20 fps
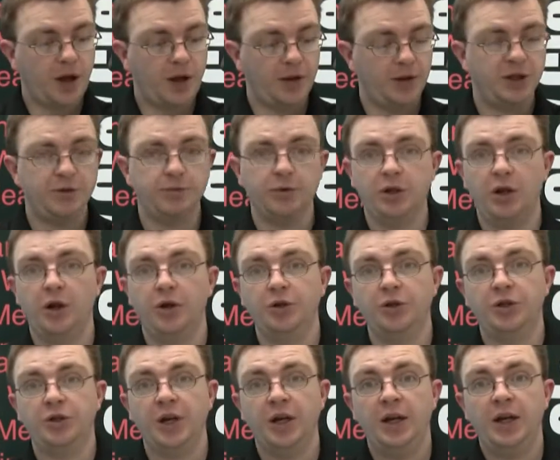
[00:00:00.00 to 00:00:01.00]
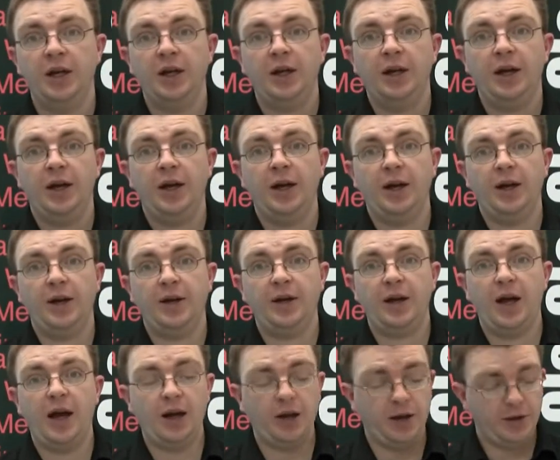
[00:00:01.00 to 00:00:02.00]
This was launched
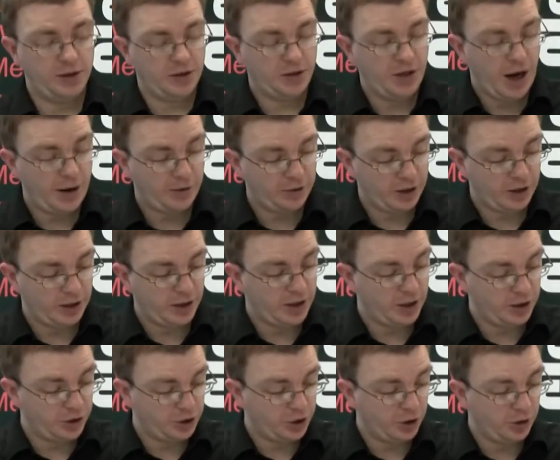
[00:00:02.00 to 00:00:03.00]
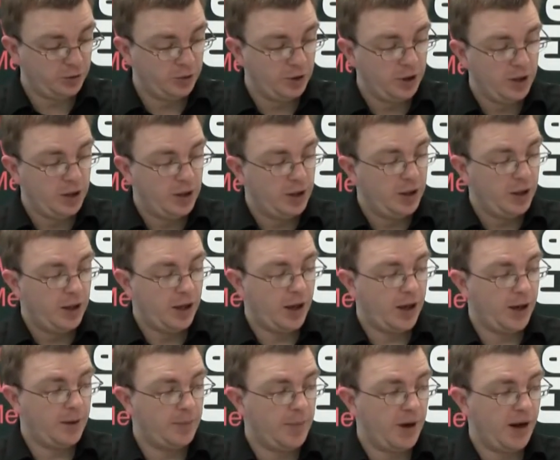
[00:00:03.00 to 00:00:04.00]
earlier this year at the cleaning show,
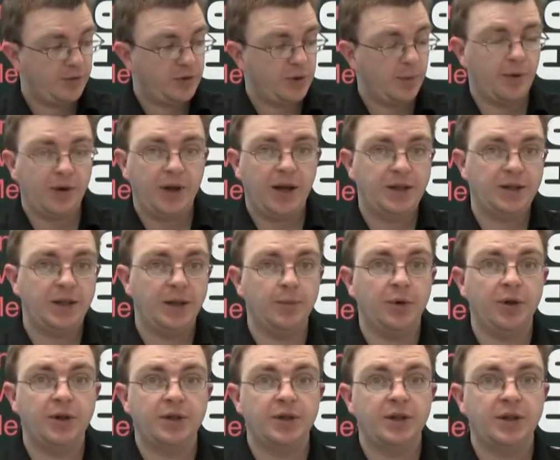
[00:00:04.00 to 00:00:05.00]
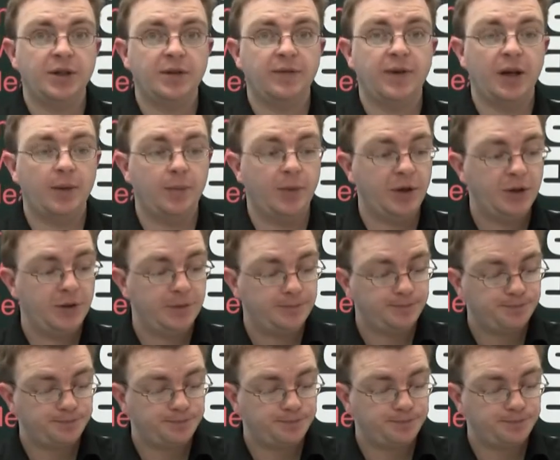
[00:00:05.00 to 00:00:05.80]
after about 18 months in development,